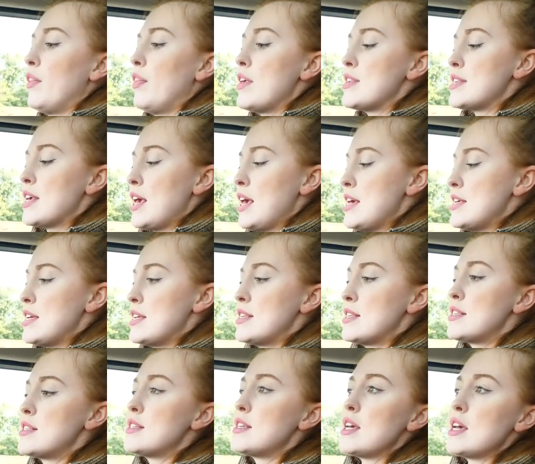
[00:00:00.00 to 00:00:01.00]
There's a heated
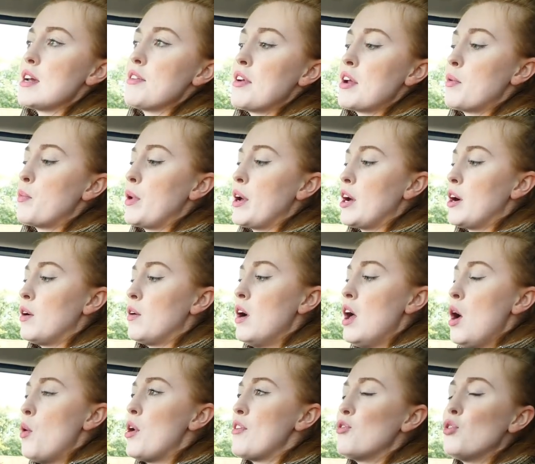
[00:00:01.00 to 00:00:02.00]
steering wheel.
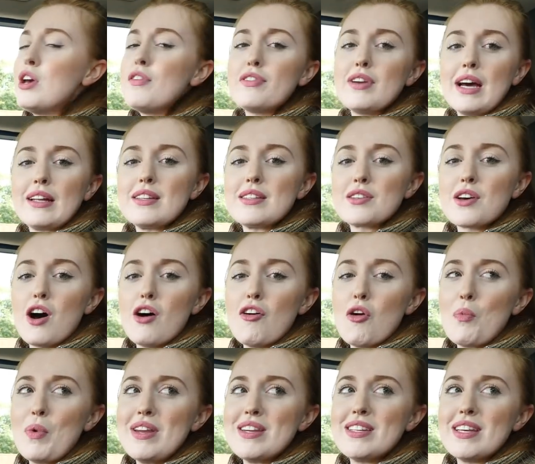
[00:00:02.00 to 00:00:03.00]
We've not even had this car
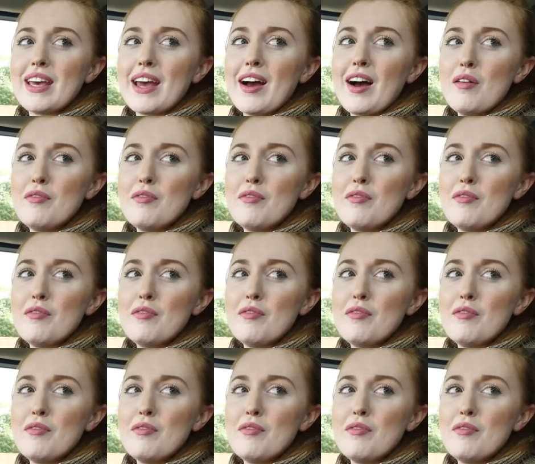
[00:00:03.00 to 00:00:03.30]
in winter yet.